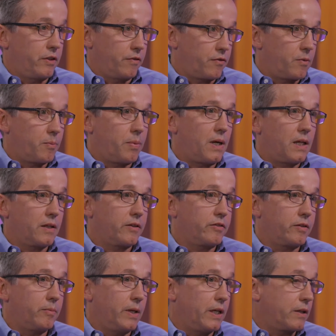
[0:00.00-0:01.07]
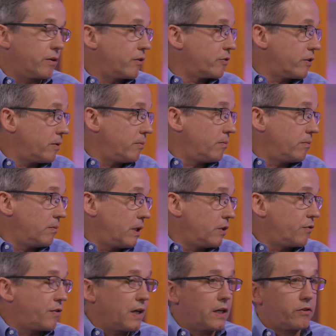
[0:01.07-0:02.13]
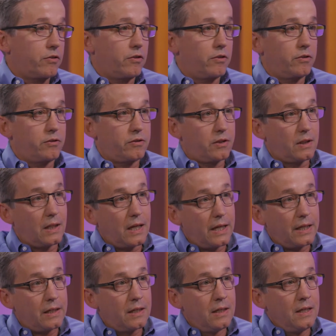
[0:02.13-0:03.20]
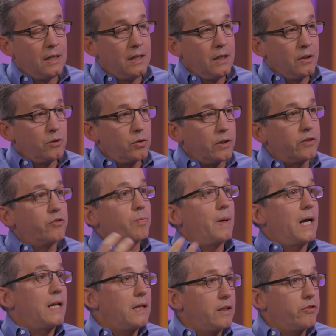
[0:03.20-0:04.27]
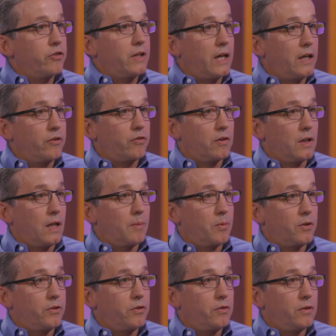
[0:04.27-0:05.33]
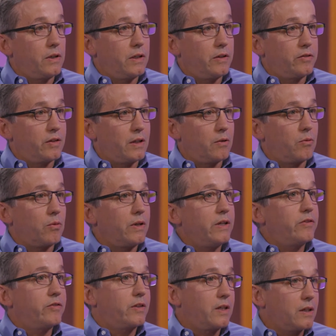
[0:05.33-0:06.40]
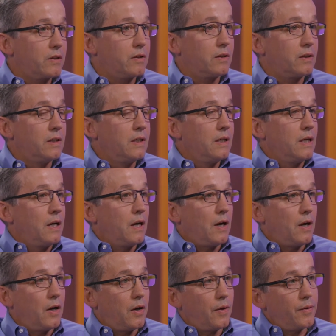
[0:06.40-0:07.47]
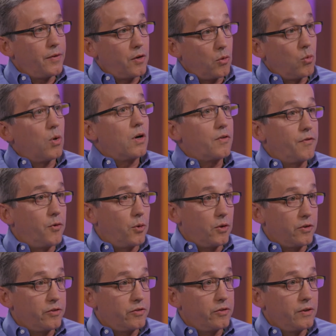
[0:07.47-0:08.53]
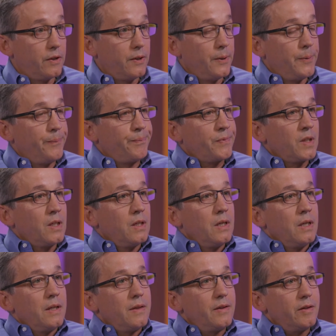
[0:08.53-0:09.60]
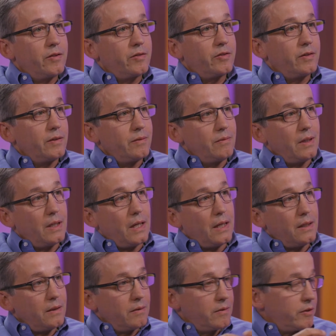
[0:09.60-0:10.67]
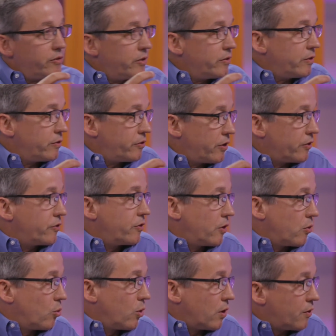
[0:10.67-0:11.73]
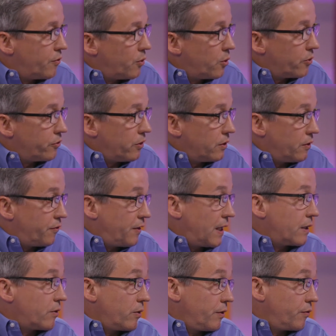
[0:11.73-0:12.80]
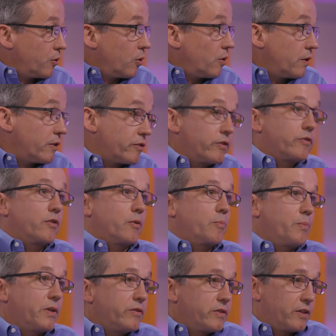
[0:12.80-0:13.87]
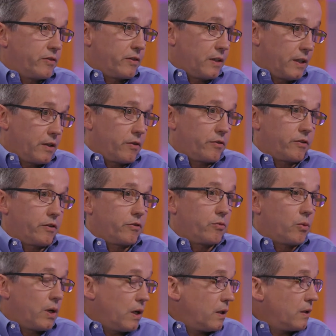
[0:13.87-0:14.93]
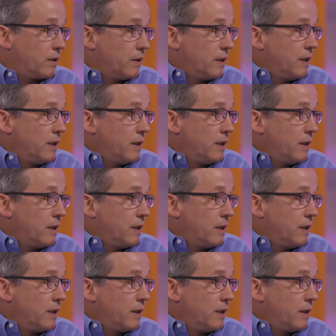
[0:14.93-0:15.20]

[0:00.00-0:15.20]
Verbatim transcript: from policymakers and manufacturers alike to expand educational opportunities and reskill their workforce. This isn't just their workforce on the factory floor, this is their business leaders as well.